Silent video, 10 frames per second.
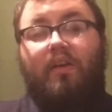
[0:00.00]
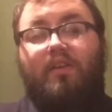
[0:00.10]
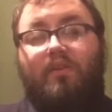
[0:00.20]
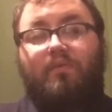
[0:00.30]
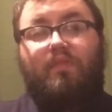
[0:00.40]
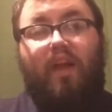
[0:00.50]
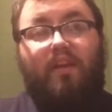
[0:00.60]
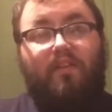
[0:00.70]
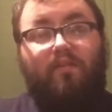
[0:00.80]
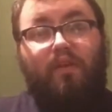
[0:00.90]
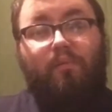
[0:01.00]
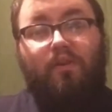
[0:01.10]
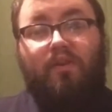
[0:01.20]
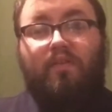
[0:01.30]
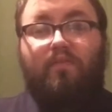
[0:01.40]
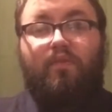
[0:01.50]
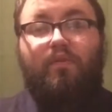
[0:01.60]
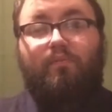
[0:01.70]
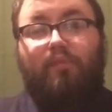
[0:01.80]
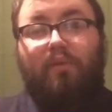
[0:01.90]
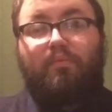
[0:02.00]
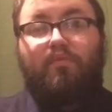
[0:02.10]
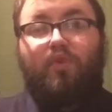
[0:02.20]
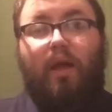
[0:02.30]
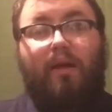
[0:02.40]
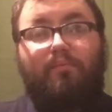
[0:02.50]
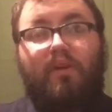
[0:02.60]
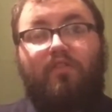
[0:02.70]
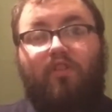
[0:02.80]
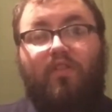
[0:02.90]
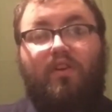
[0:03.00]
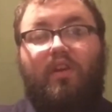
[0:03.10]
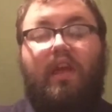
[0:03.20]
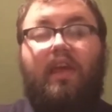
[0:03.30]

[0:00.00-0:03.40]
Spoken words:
you know, the idea of community is for people to help each other,